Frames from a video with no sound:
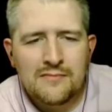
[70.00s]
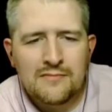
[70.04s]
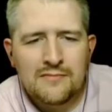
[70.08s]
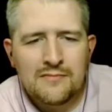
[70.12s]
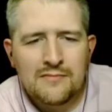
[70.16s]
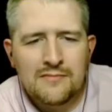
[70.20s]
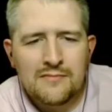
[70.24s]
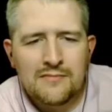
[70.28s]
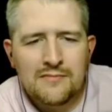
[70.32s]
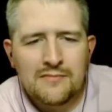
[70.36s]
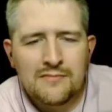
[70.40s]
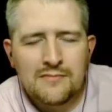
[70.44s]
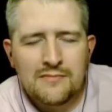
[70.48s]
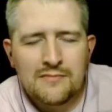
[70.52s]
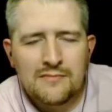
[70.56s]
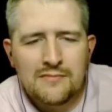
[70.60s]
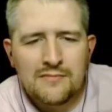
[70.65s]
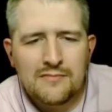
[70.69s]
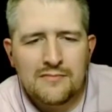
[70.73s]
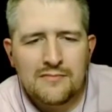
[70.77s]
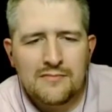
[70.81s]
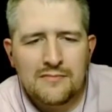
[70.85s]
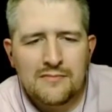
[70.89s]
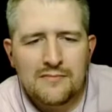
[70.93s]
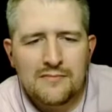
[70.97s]

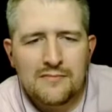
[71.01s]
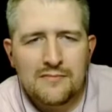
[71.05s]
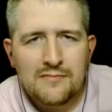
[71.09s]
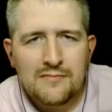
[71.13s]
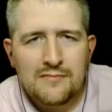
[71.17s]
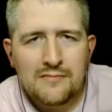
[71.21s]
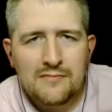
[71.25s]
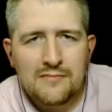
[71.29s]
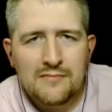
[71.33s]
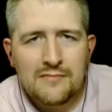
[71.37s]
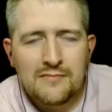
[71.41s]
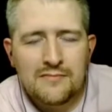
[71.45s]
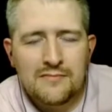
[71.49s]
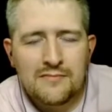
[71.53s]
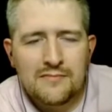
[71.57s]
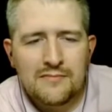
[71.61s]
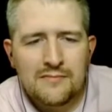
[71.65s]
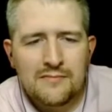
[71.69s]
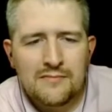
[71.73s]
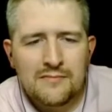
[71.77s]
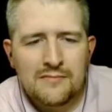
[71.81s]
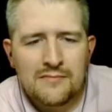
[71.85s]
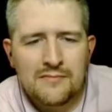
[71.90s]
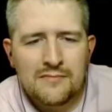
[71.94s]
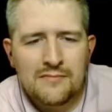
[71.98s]

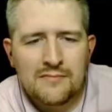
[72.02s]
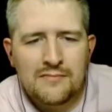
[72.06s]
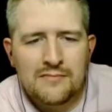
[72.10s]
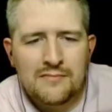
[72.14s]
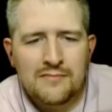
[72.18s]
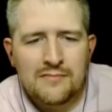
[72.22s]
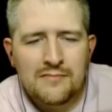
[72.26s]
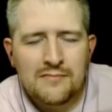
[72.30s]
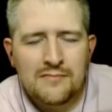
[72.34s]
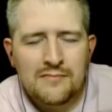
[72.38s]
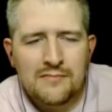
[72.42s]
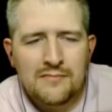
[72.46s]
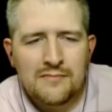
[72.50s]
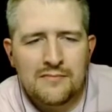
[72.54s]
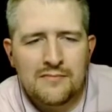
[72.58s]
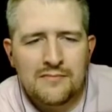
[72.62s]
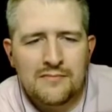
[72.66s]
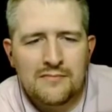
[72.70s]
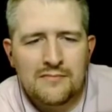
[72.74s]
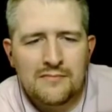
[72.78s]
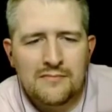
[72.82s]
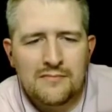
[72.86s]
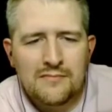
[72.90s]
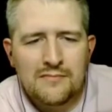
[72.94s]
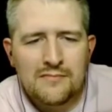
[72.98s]

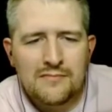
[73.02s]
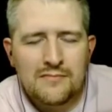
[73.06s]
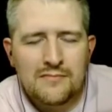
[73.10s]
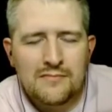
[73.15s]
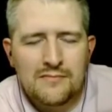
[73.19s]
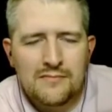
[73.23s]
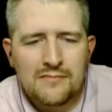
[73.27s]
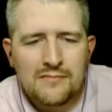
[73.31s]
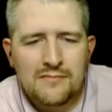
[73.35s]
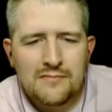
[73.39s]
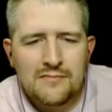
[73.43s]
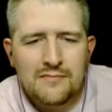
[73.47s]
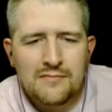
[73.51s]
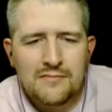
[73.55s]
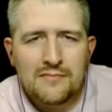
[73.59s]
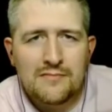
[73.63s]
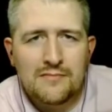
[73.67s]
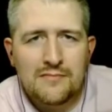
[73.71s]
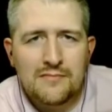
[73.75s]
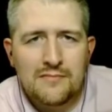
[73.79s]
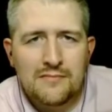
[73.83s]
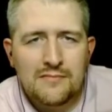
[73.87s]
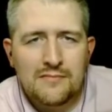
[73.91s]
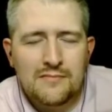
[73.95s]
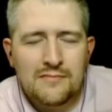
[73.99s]

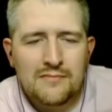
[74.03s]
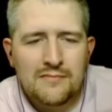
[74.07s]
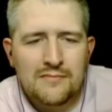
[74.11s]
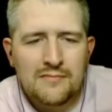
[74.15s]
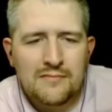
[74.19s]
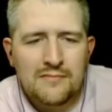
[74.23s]
(silent)